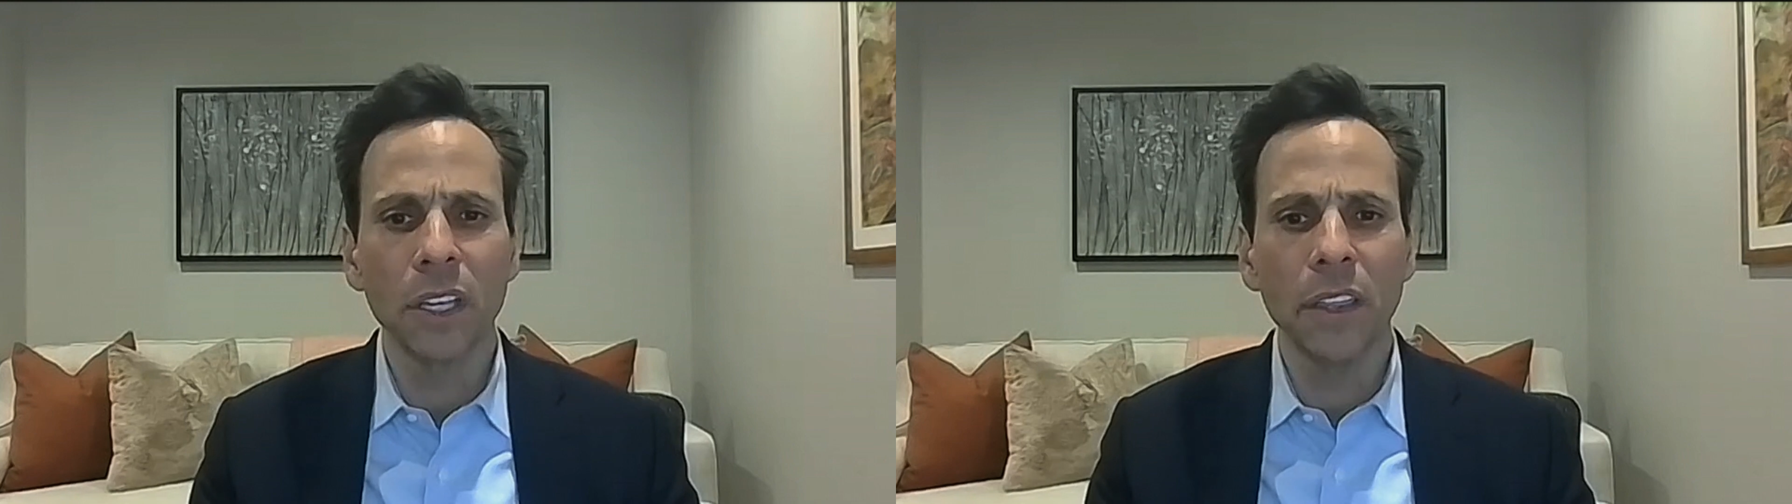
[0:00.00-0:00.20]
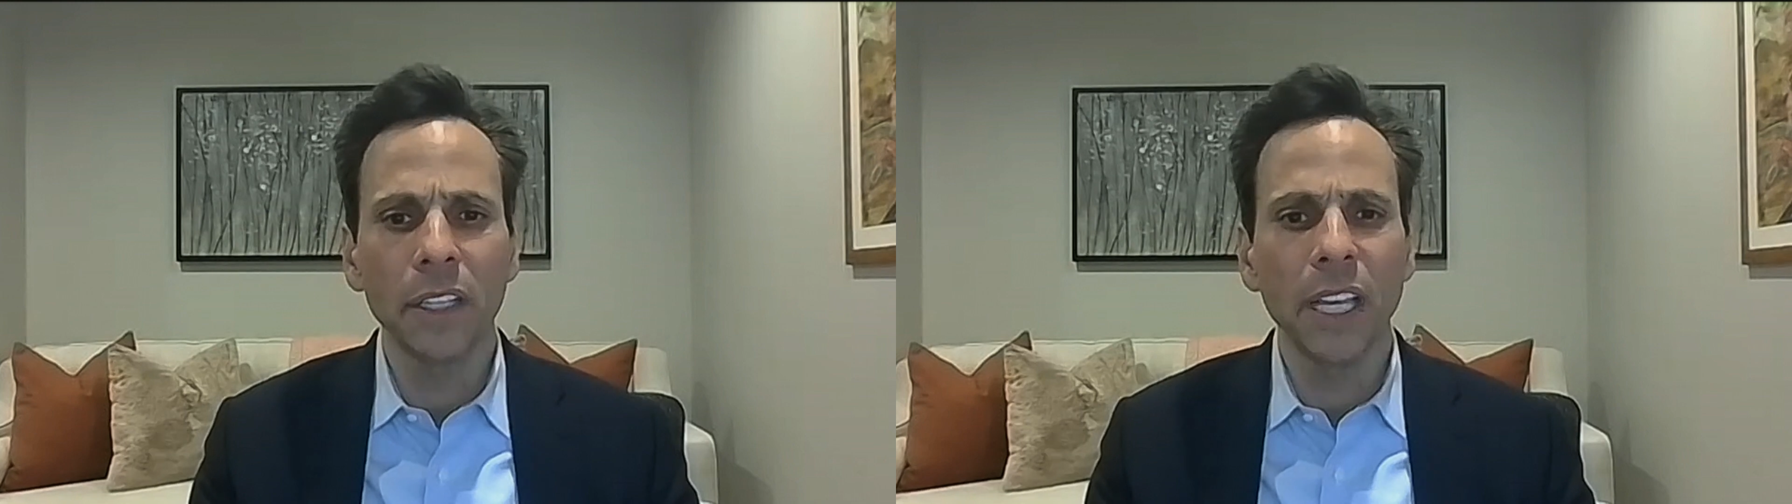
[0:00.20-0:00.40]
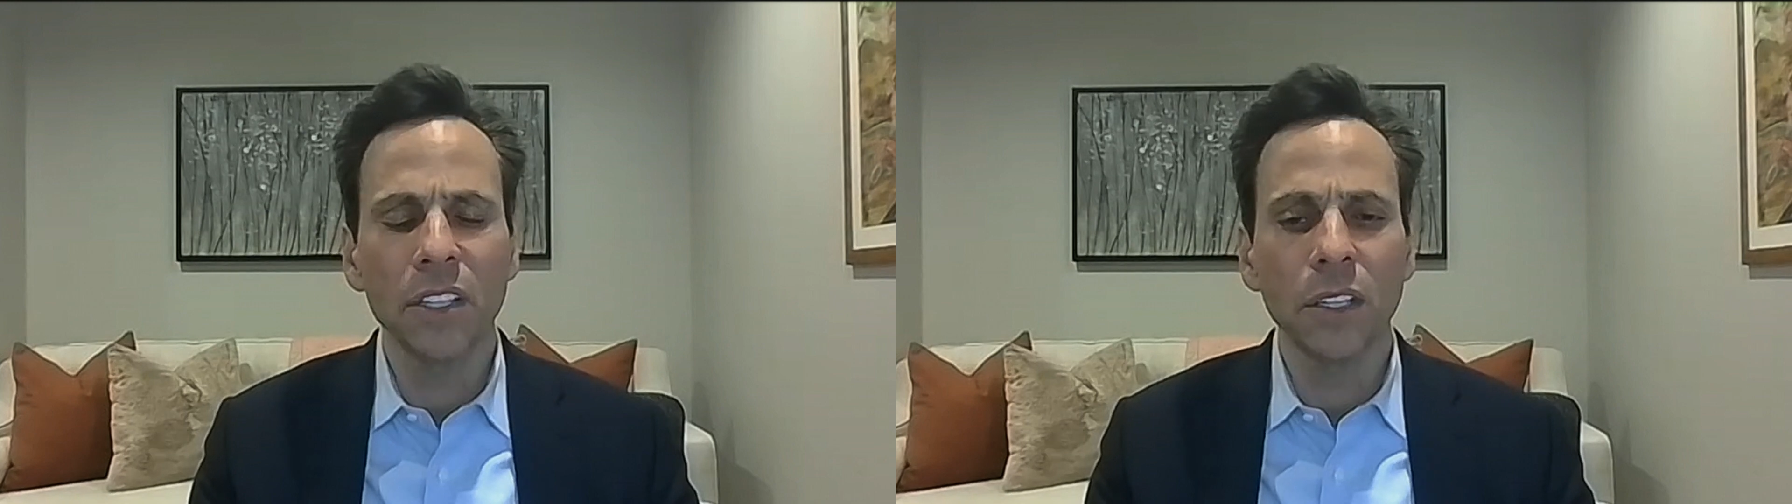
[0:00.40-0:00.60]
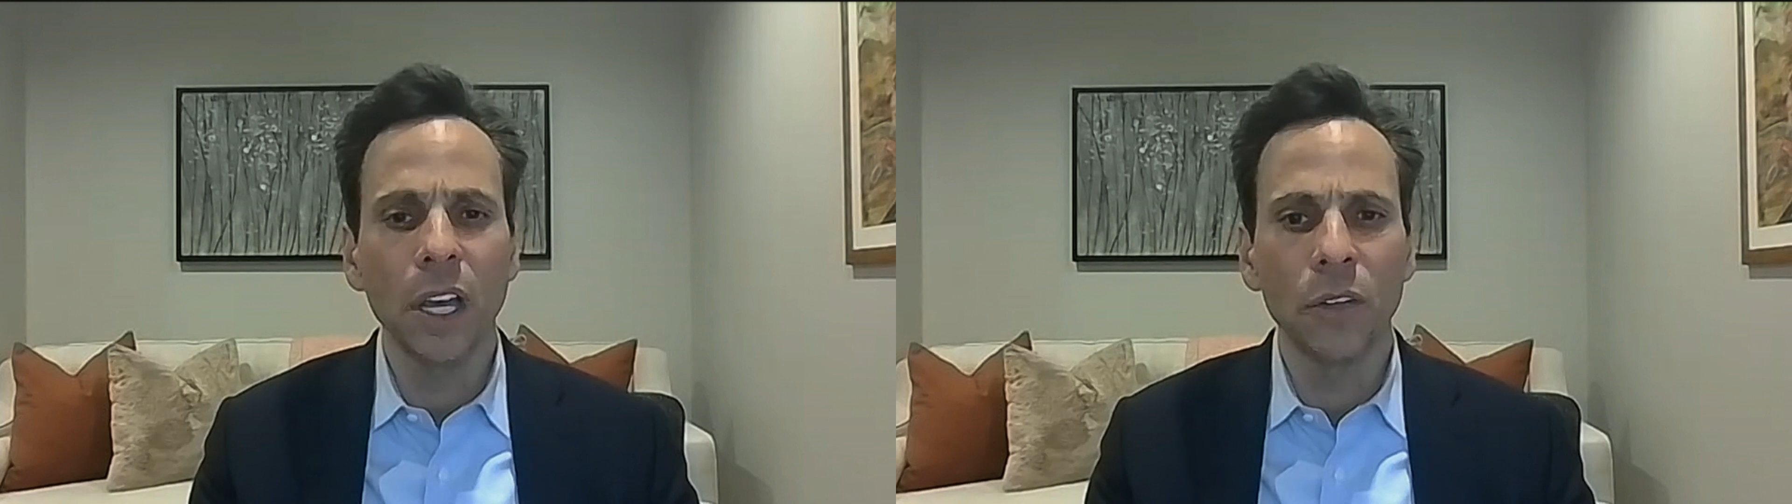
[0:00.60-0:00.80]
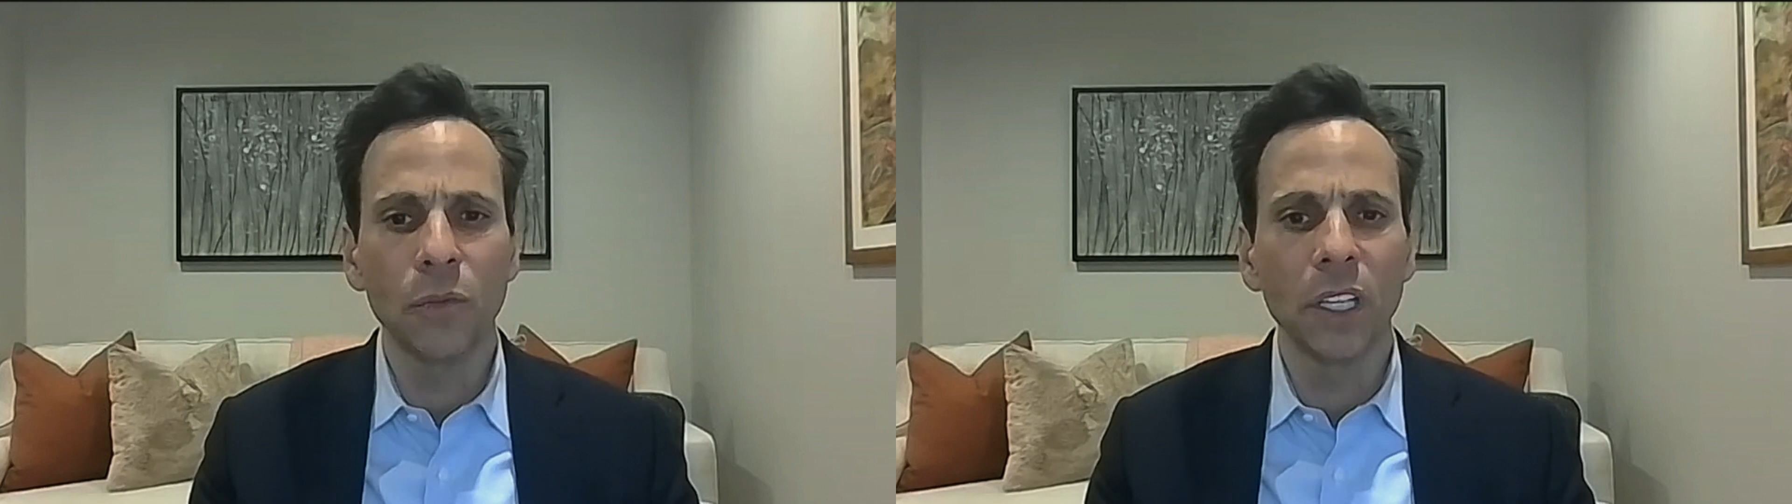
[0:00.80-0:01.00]
I think that's
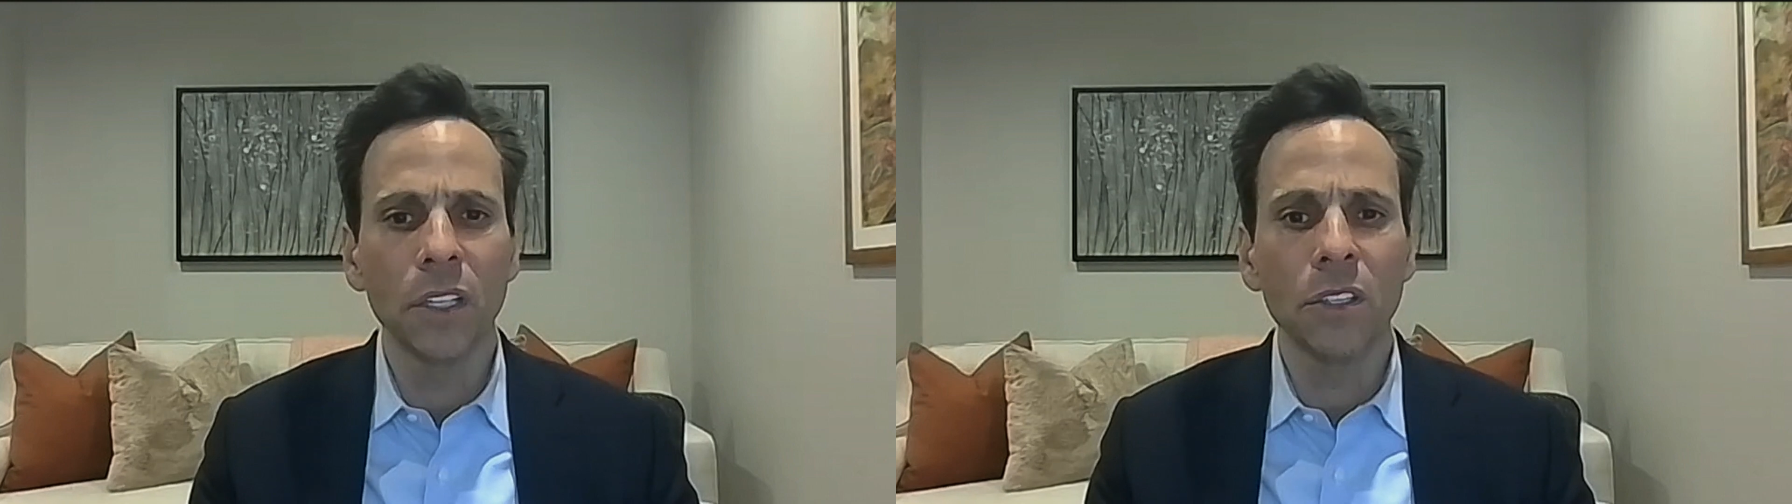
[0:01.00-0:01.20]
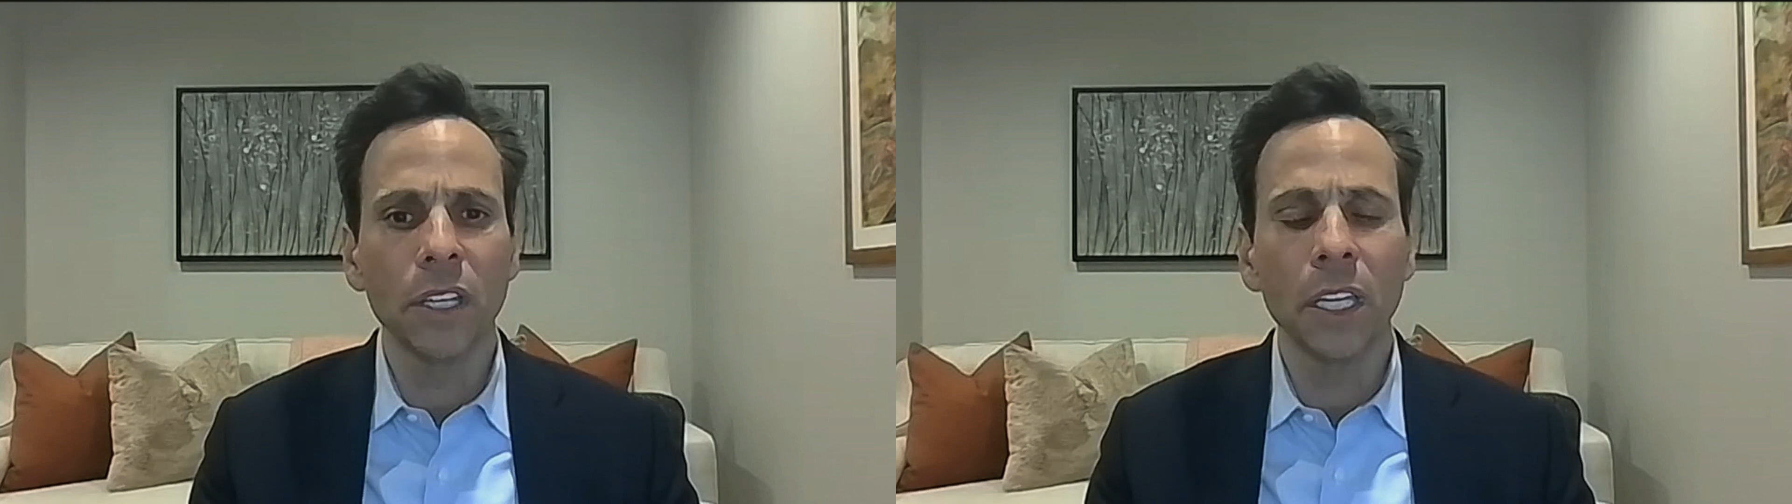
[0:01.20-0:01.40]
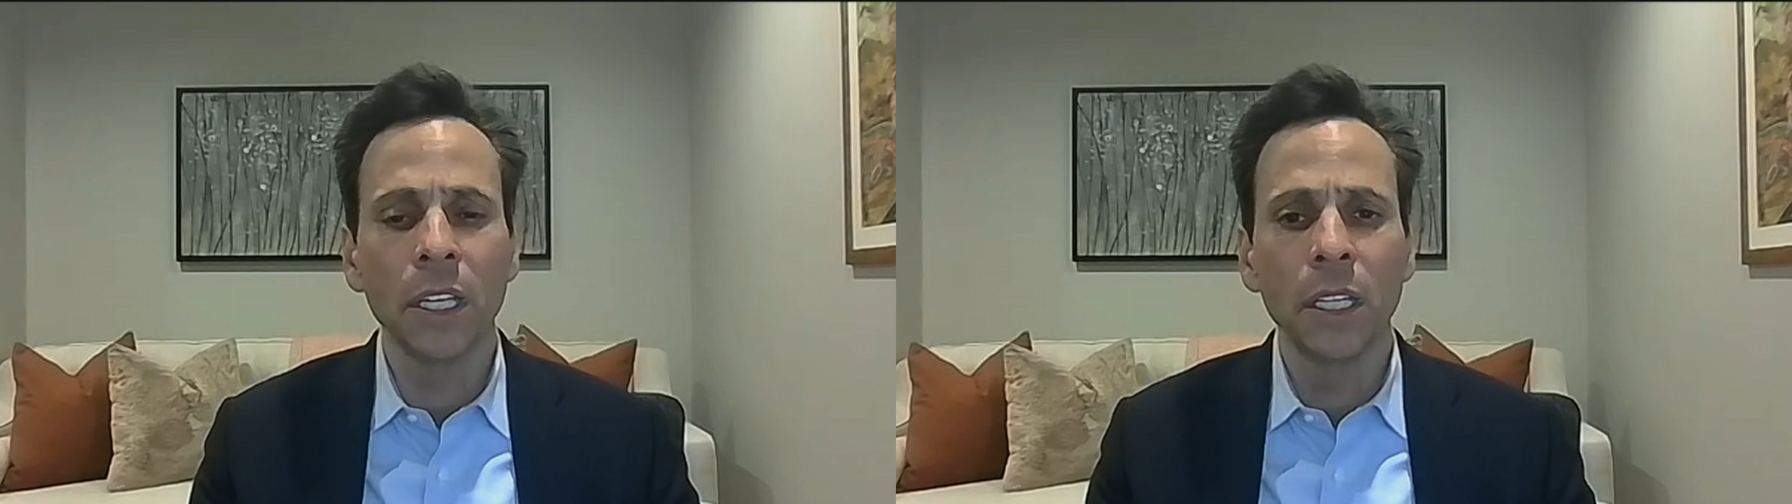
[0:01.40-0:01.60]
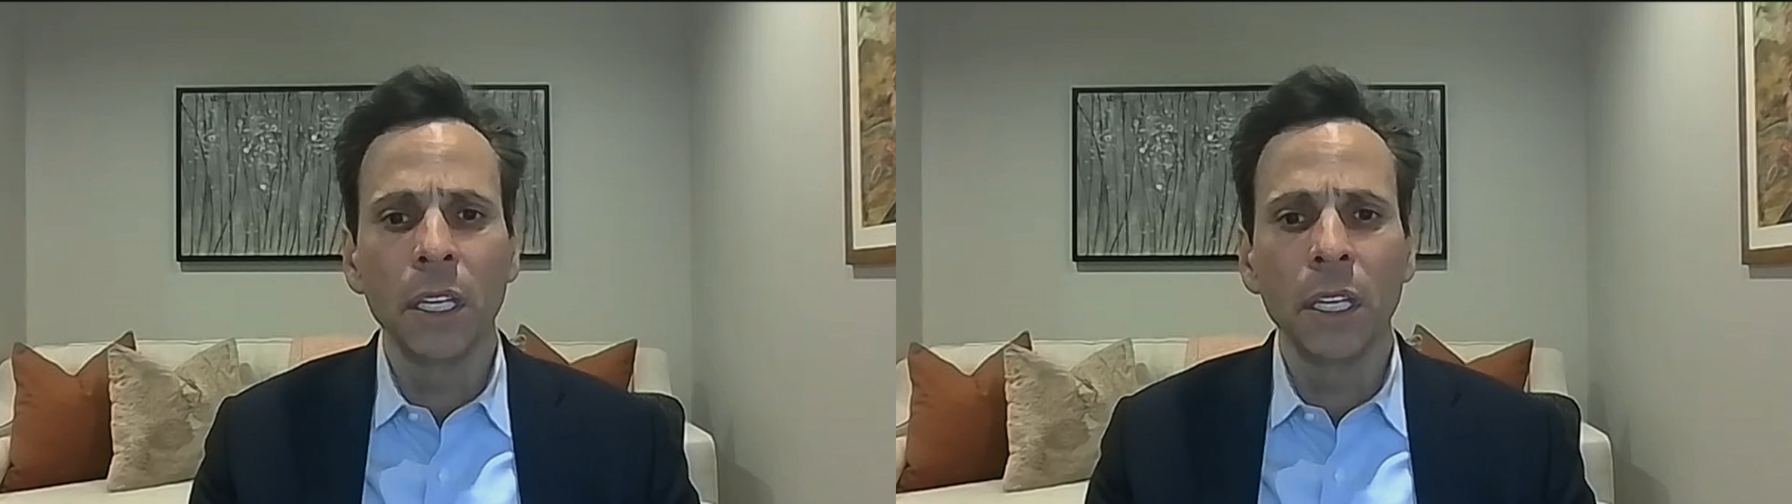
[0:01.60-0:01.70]
unrealistic